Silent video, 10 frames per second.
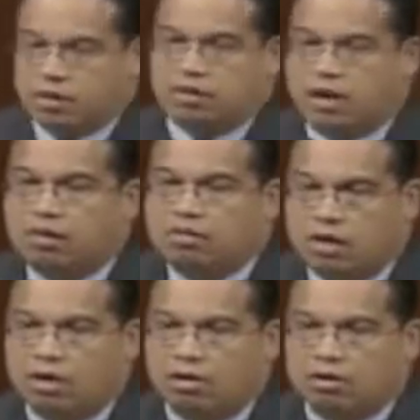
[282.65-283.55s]
health
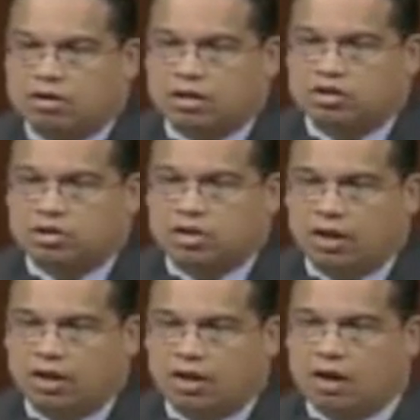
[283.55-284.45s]
care that they should
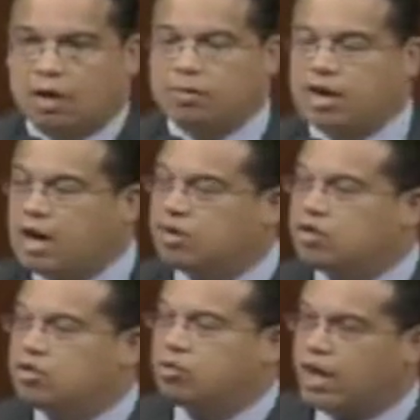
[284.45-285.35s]
get? I mean, how
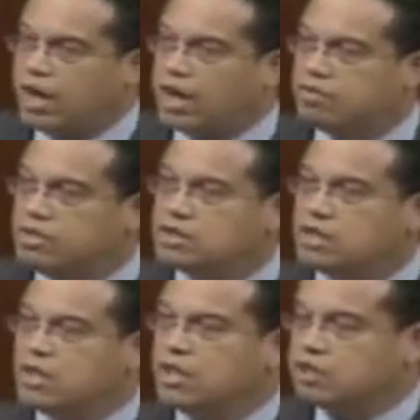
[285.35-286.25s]
can you have these
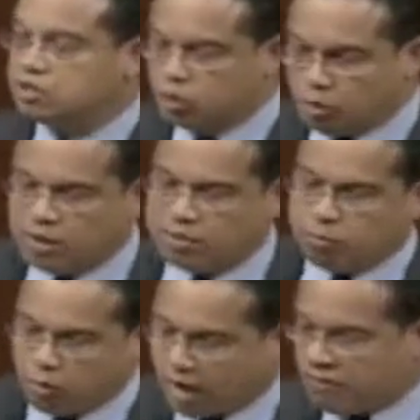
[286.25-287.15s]
exorbitant
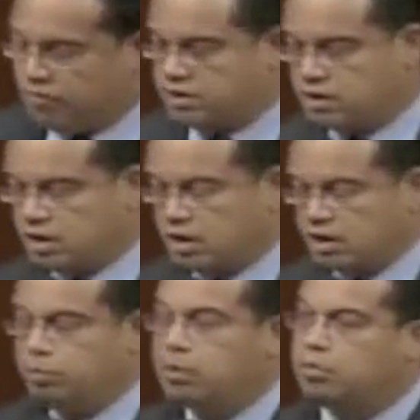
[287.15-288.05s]
profits
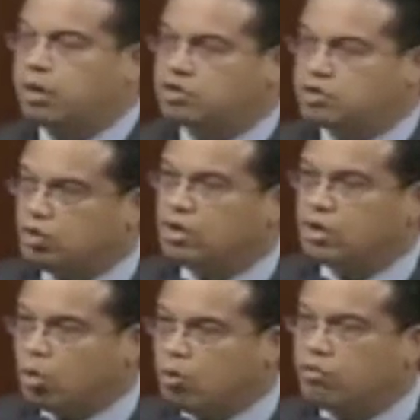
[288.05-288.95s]
that people are
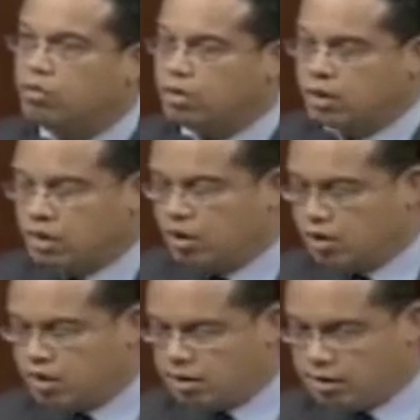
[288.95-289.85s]
turning over
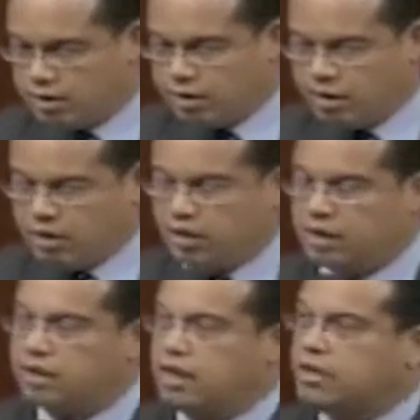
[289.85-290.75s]

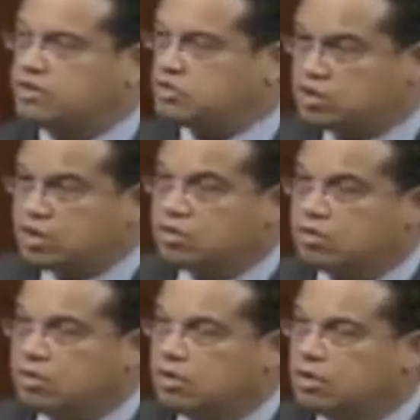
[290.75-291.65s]
and
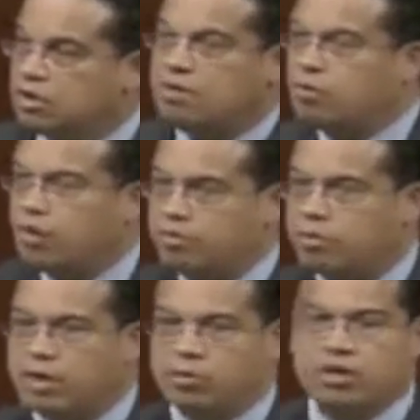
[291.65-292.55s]
still cover
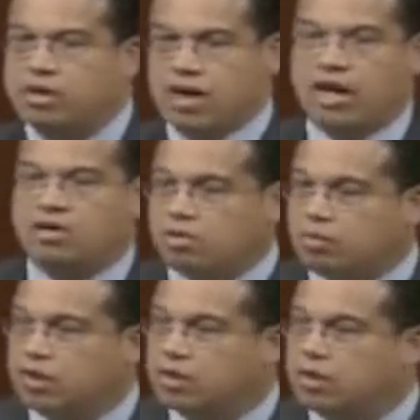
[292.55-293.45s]
everybody? Well, you can't do
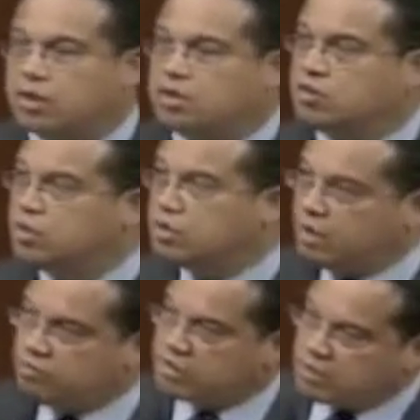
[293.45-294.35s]
it. You either
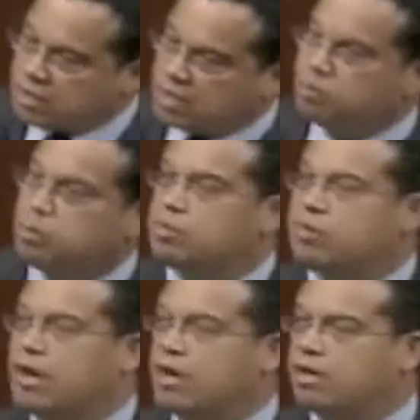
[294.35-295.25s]
have to cut people
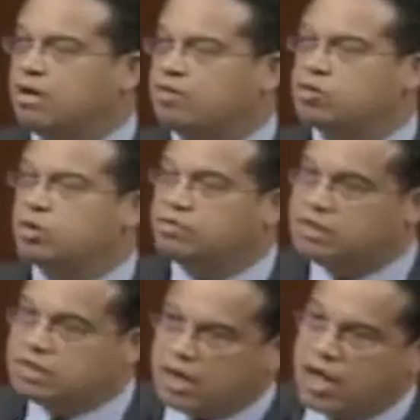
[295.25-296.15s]
out of coverage, you have to
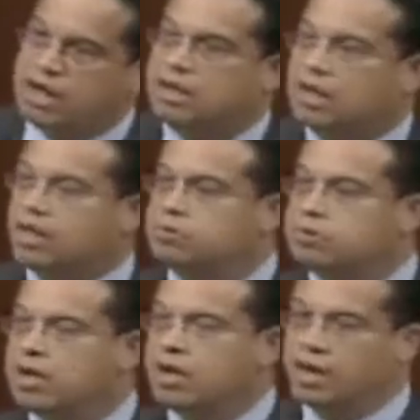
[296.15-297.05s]
deny claims,
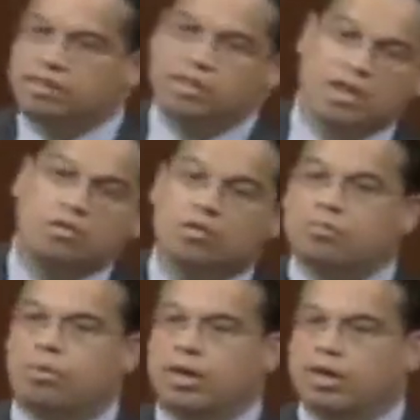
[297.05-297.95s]
and then you
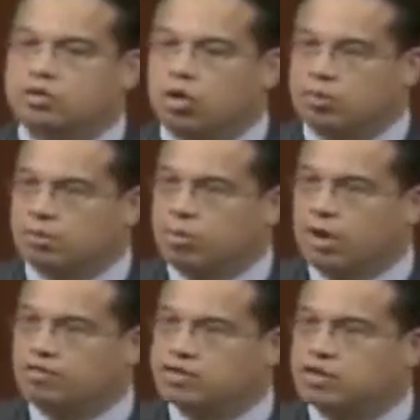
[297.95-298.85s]
can pay exorbitant
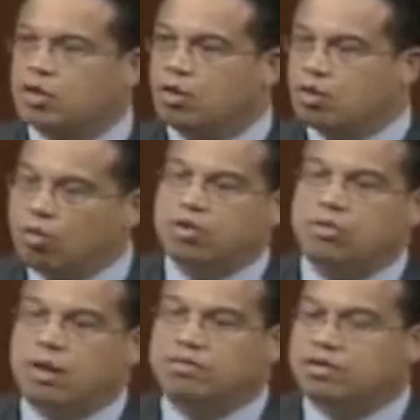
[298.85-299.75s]
profits, or
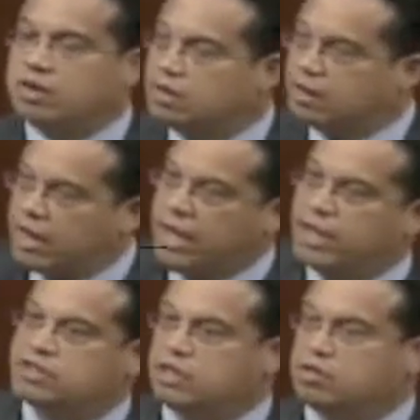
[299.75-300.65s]
you have to
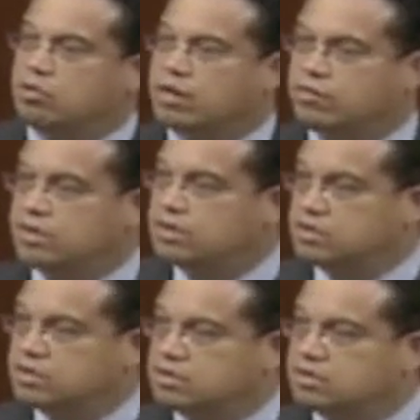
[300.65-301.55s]
actually run a
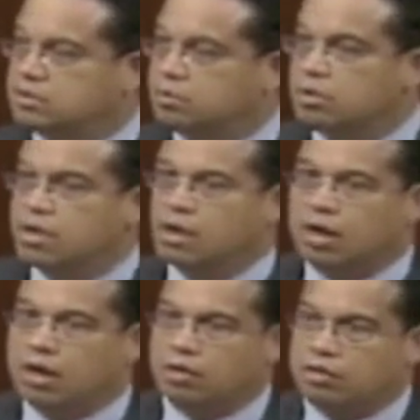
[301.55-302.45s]
decent system
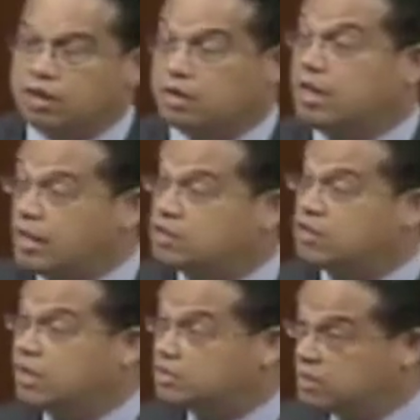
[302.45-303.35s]
that
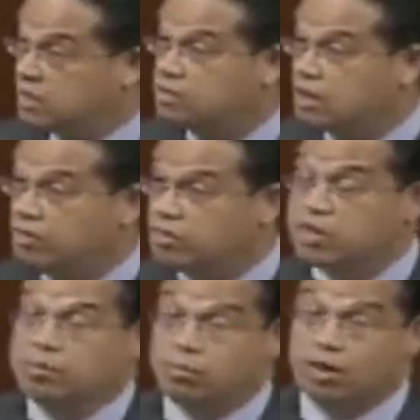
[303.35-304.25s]
actually extends coverage. But